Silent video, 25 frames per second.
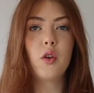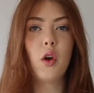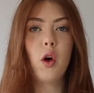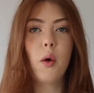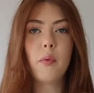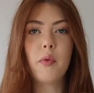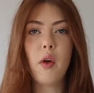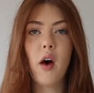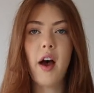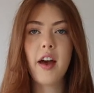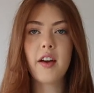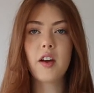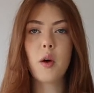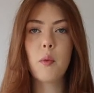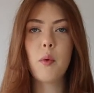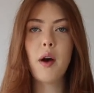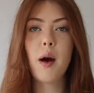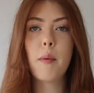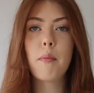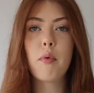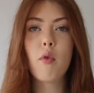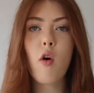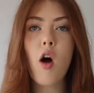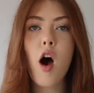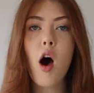a top that I can
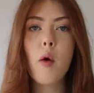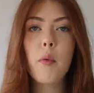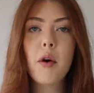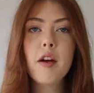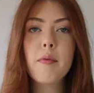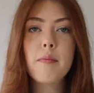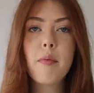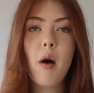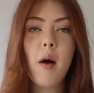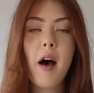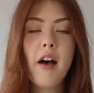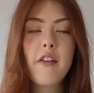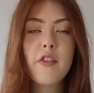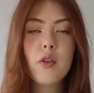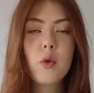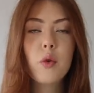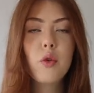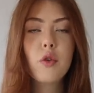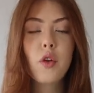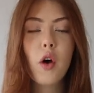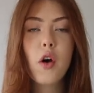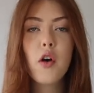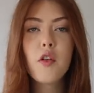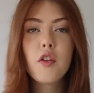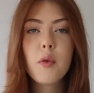wear a bra with, but I feel
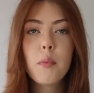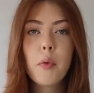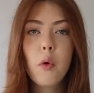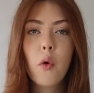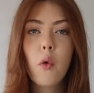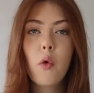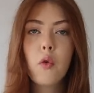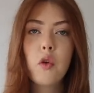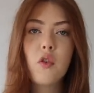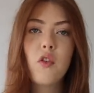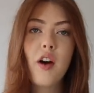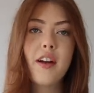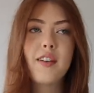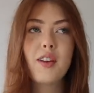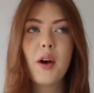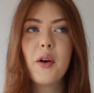so supportive. I